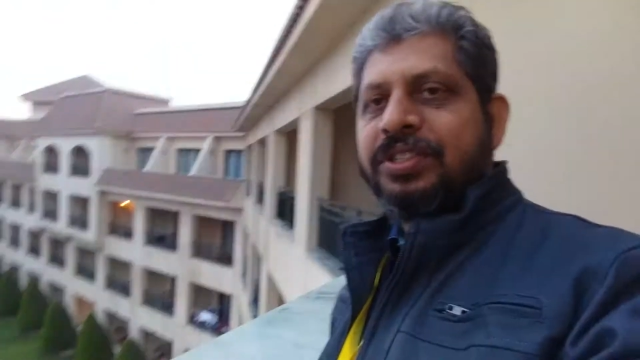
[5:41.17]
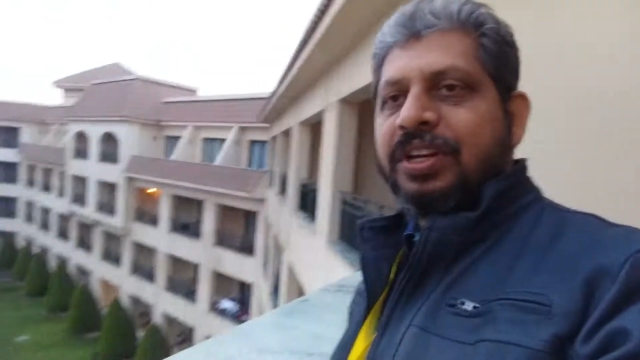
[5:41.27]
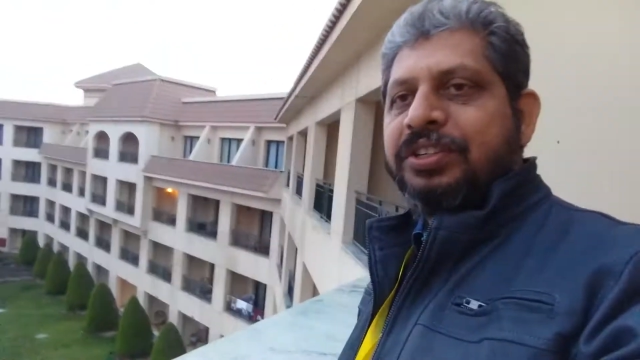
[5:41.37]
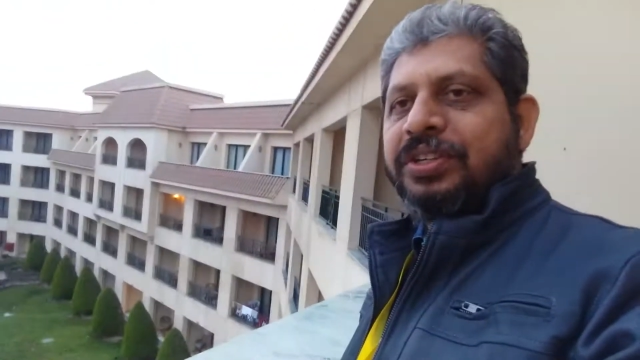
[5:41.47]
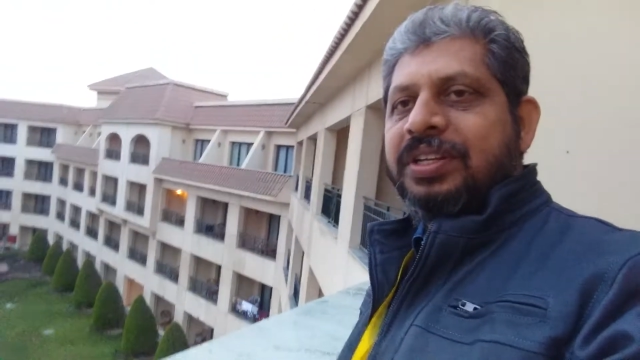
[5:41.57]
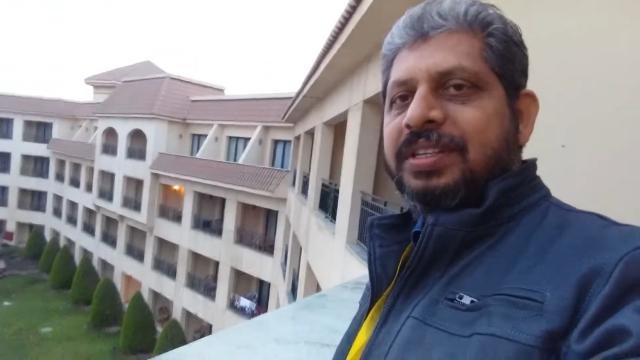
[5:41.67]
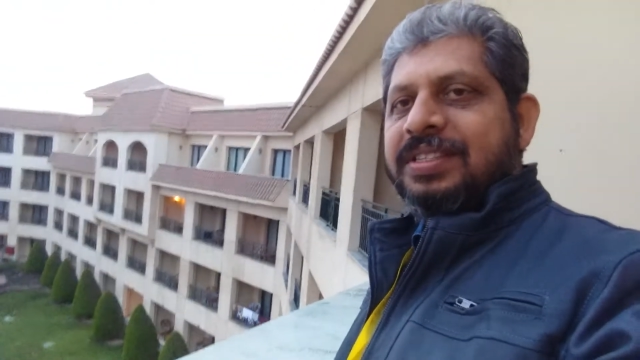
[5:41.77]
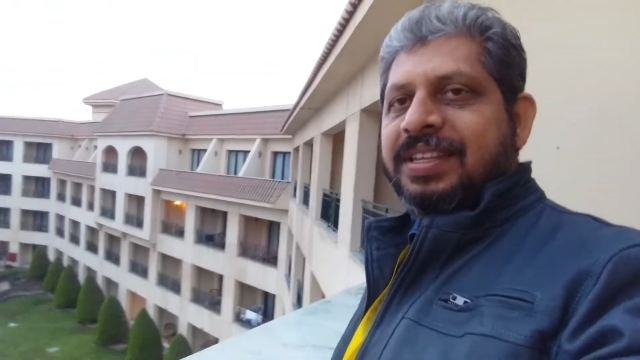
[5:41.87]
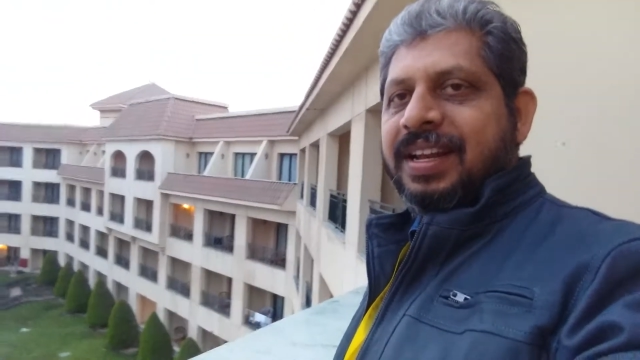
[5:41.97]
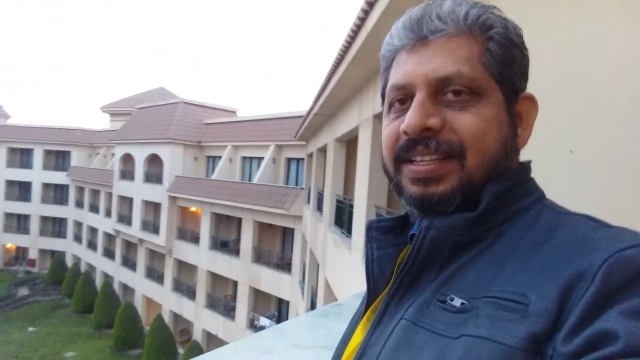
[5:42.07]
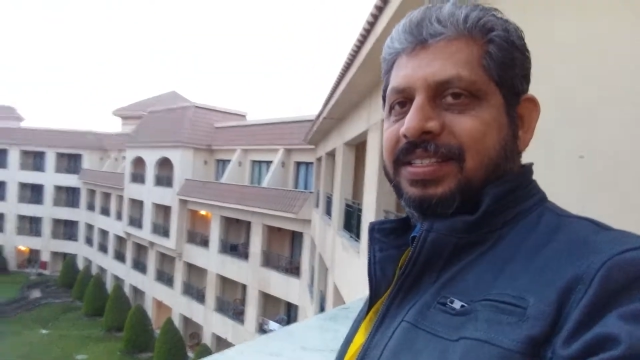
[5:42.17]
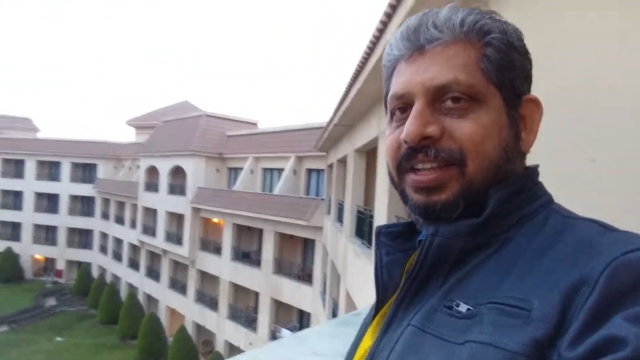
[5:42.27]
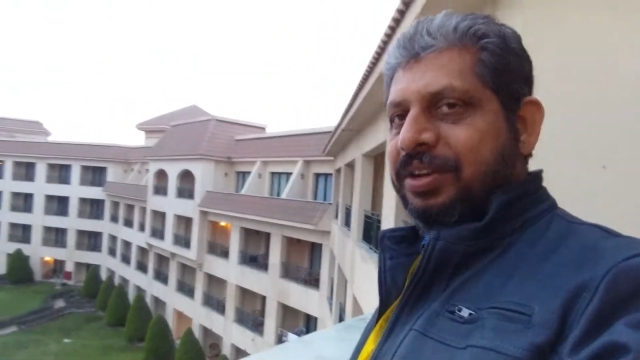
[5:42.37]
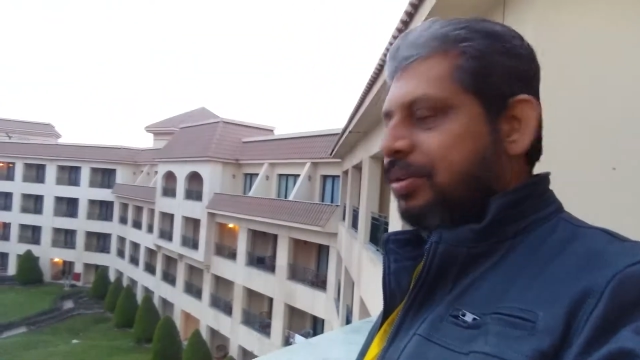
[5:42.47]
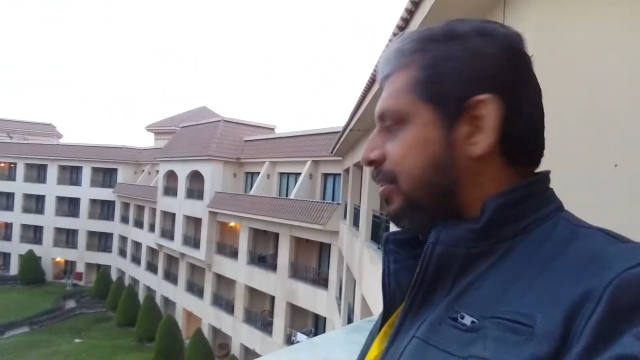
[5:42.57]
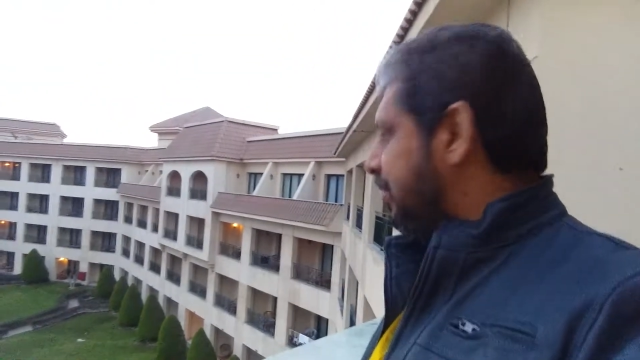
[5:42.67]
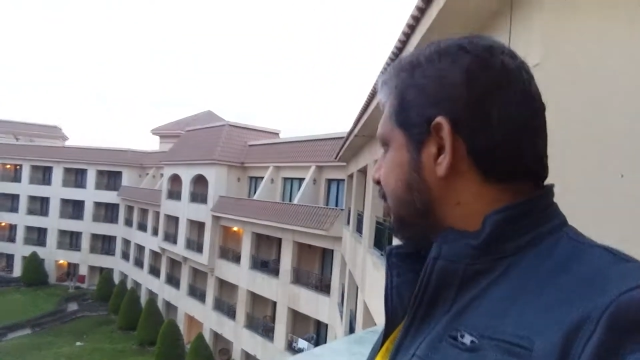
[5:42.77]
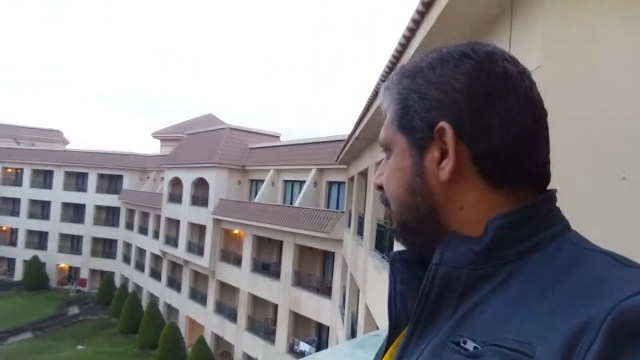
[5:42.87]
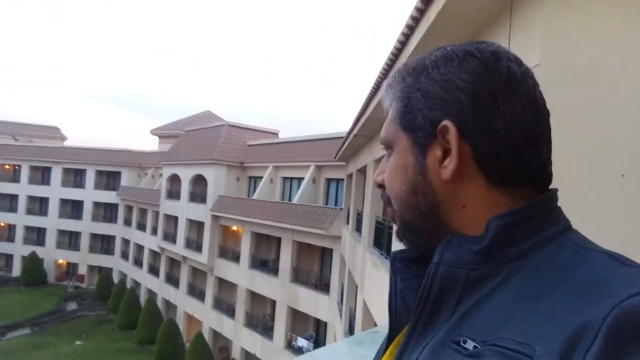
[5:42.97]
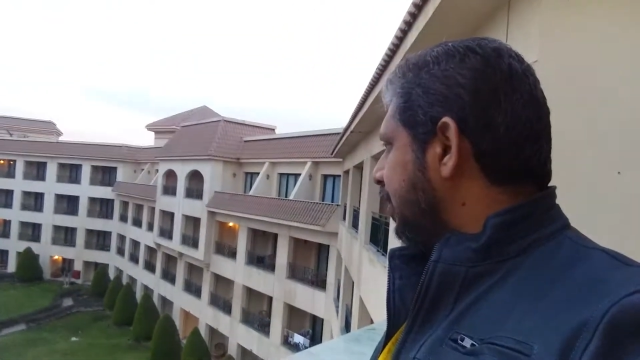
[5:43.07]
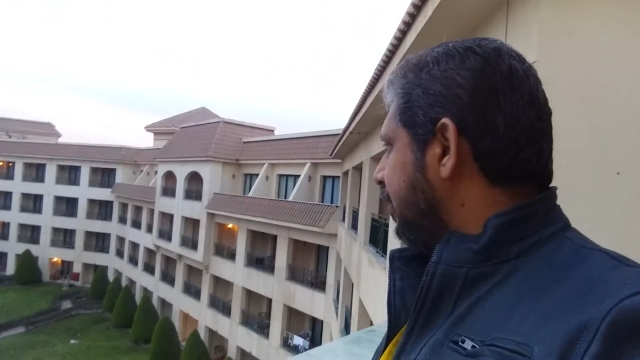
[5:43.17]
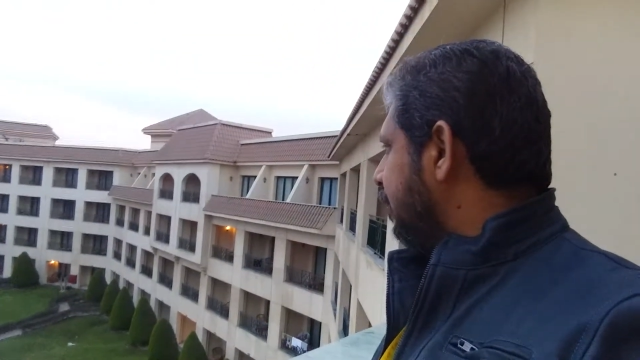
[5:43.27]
Son Jesus Christ into this world.